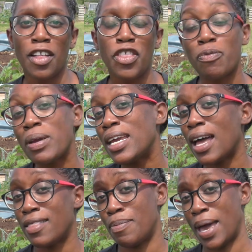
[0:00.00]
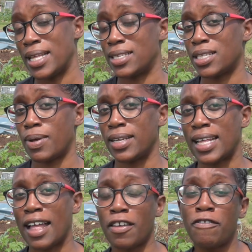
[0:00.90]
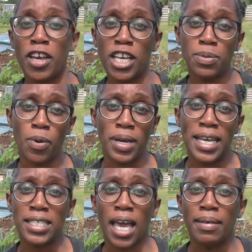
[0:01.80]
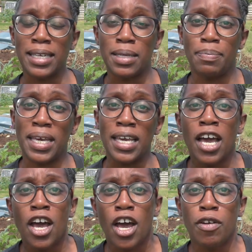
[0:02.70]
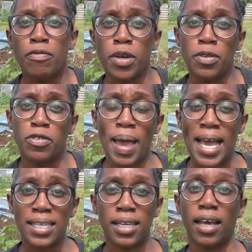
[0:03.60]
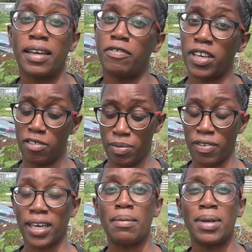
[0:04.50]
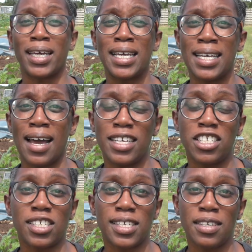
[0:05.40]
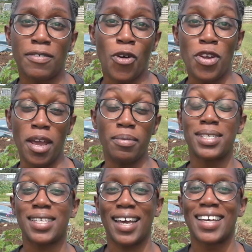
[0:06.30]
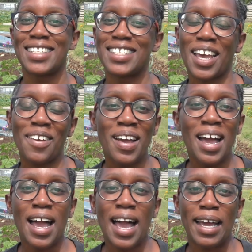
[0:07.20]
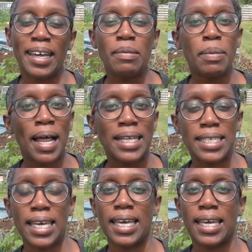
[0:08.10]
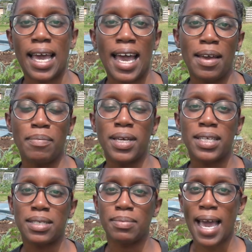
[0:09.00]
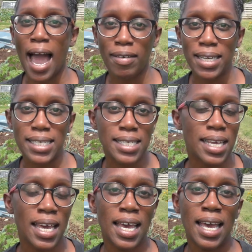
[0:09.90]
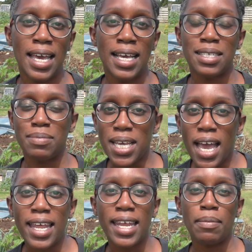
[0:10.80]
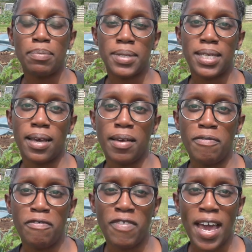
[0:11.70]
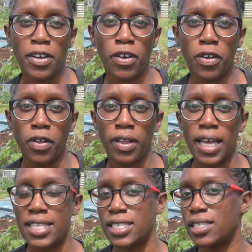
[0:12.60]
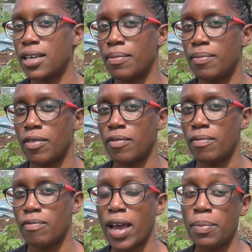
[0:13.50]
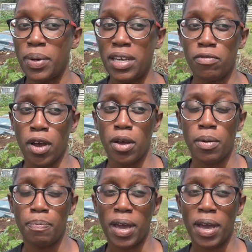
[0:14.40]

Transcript: 3 other beds as well as that. The first one is going to be a roots bed. Like, forgive me if I keep looking down, it's just because I've got notes. And so I'm going to be planting some carrots, some turnips, some fennel and some red beetroot,